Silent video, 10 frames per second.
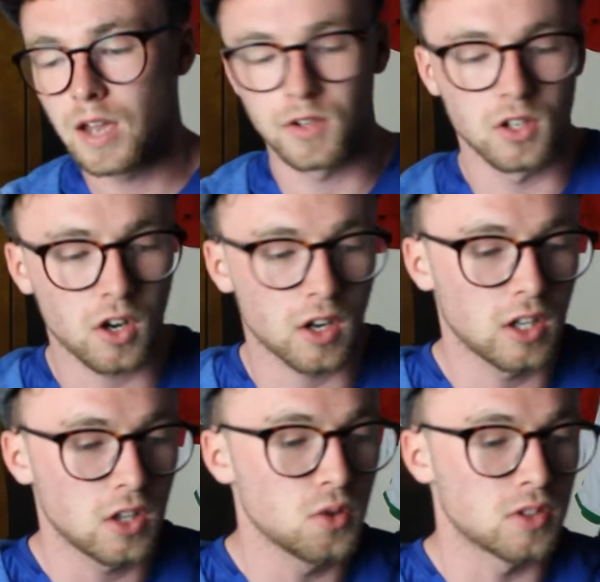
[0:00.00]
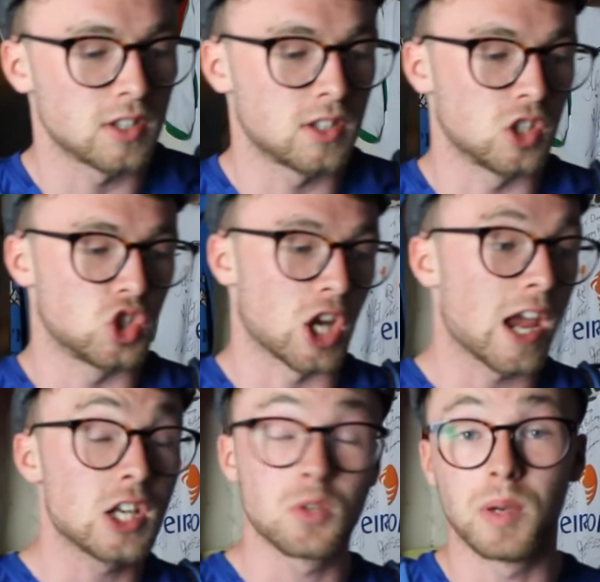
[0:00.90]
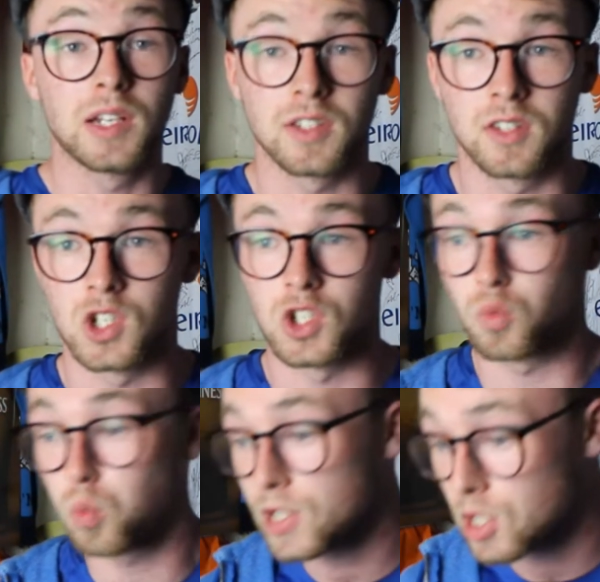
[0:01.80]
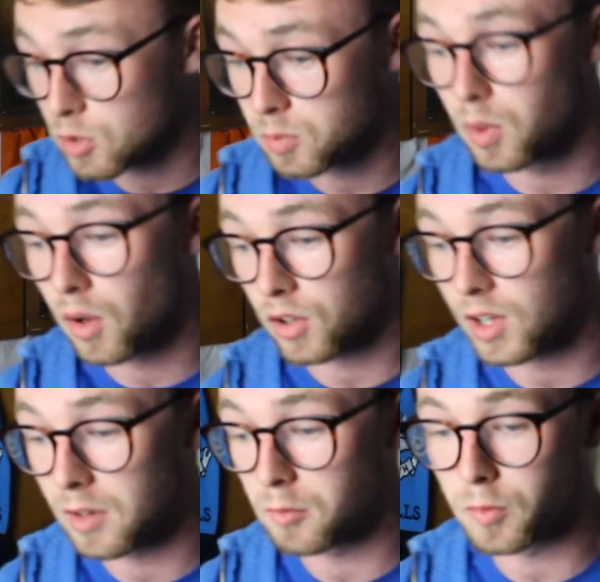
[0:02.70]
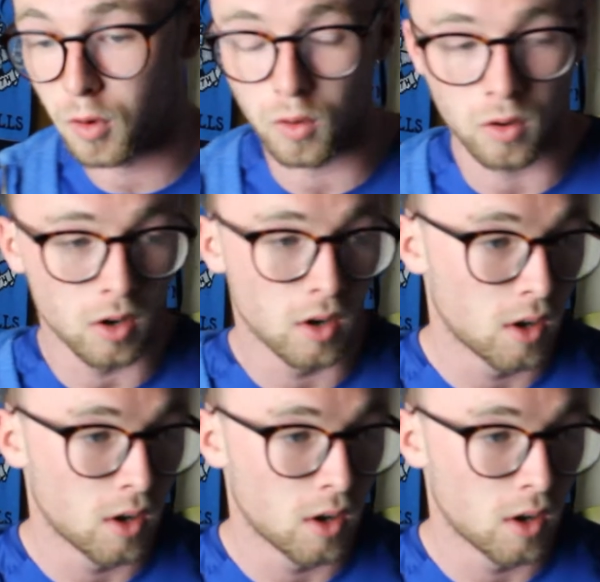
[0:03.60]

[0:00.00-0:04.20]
if you're not going to use it to change big decisions, which it was brought in for.